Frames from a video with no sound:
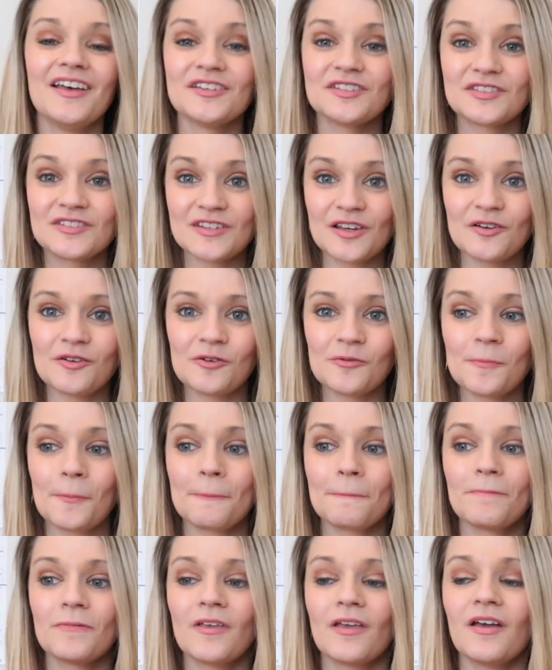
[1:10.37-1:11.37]
So
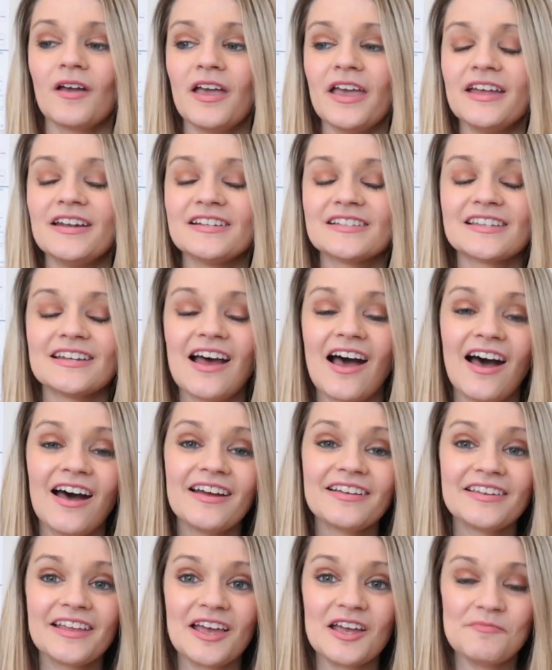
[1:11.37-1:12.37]
it is an
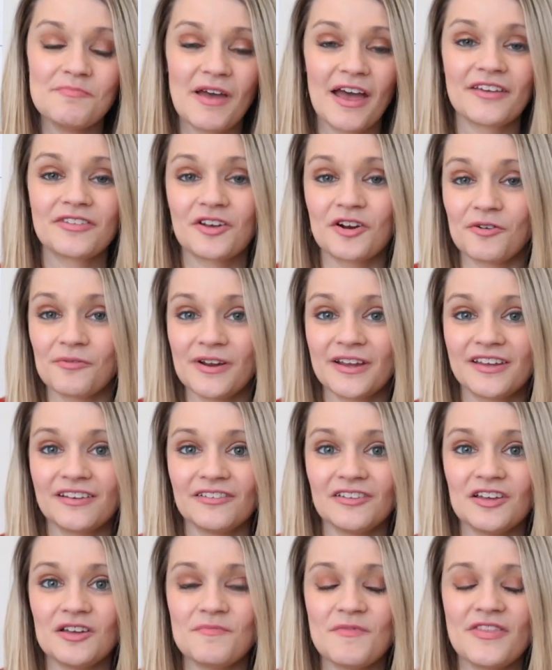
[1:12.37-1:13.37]
online math
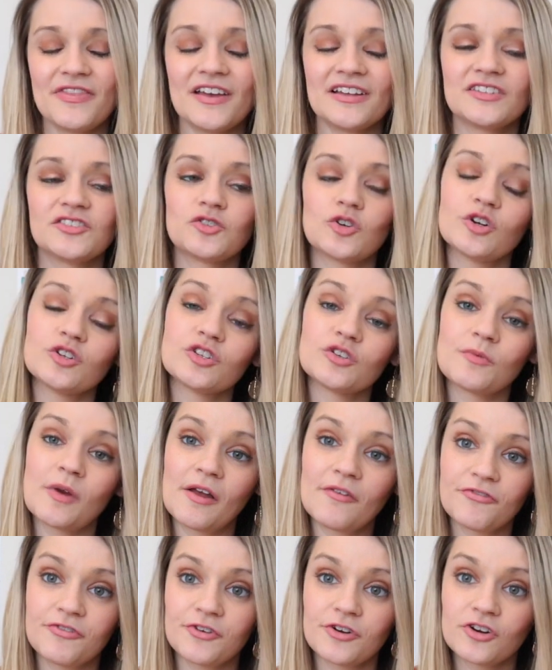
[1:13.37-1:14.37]
curriculum that starts
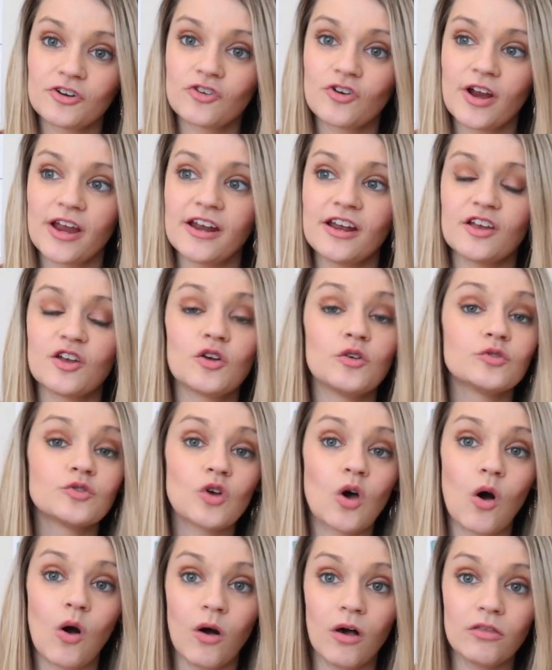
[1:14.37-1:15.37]
around 3rd grade and goes
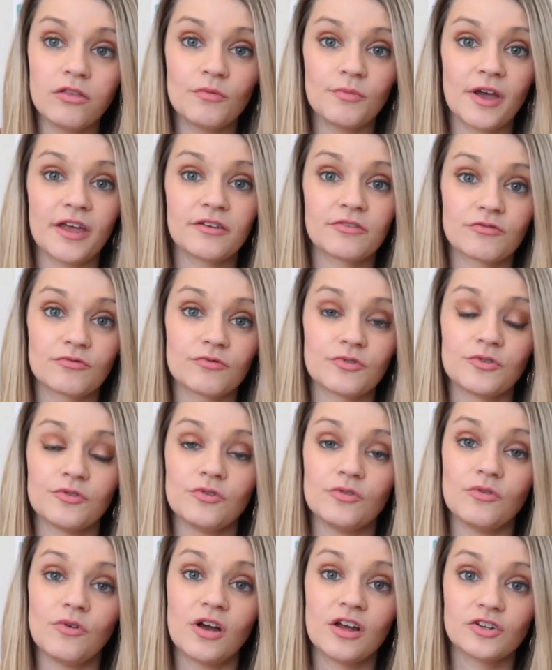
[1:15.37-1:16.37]
all the way
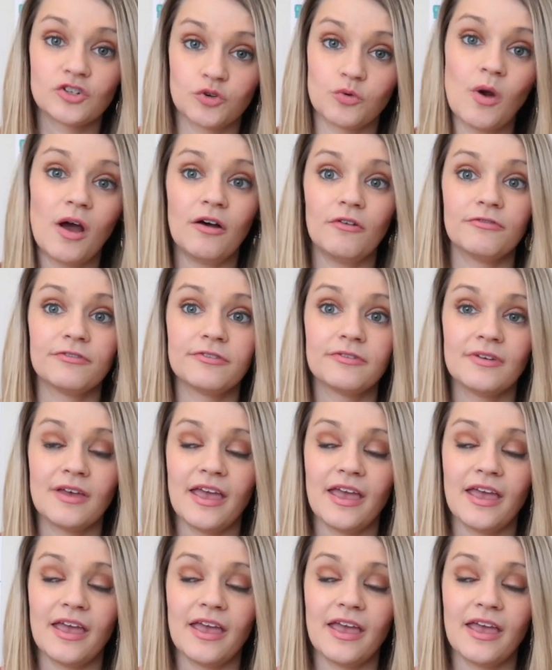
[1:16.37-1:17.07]
through 12th.